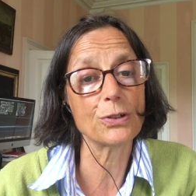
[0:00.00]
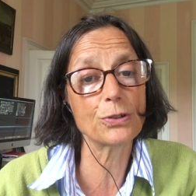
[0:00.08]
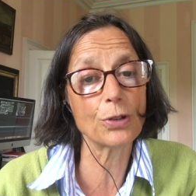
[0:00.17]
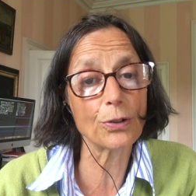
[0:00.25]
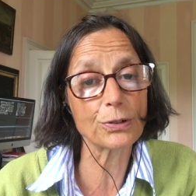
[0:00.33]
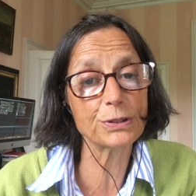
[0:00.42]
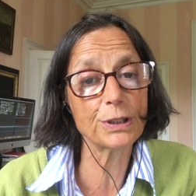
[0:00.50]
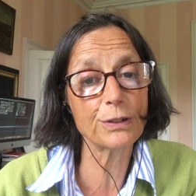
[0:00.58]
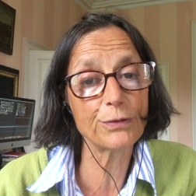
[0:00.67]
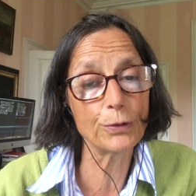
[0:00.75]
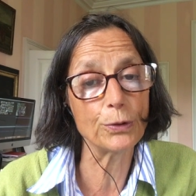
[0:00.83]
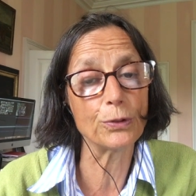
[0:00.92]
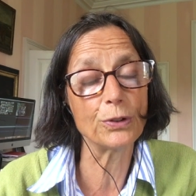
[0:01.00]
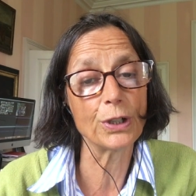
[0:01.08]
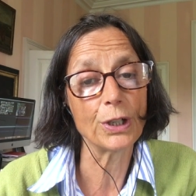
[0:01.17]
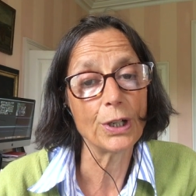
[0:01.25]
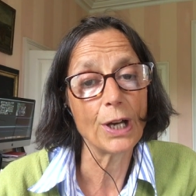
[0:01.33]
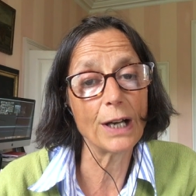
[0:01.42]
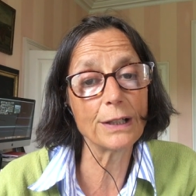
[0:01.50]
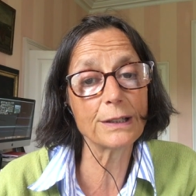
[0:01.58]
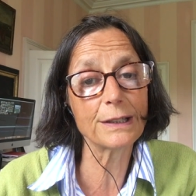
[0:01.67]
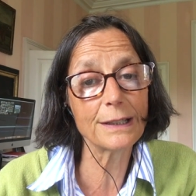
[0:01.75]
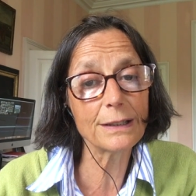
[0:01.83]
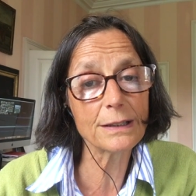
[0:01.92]
toxic food,
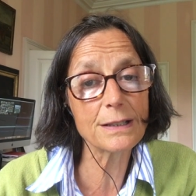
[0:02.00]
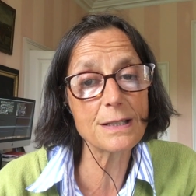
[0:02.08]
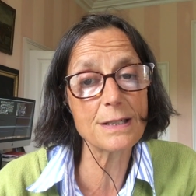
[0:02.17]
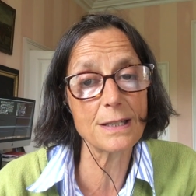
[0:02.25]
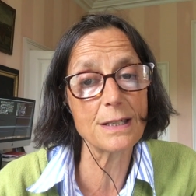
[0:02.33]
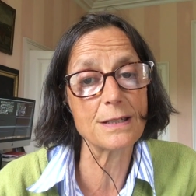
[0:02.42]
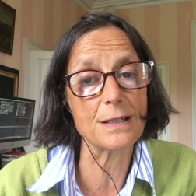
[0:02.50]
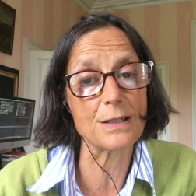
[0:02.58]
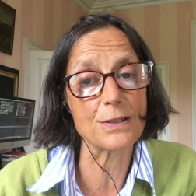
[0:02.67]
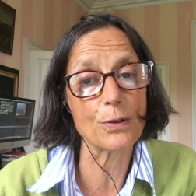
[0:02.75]
and killer diseases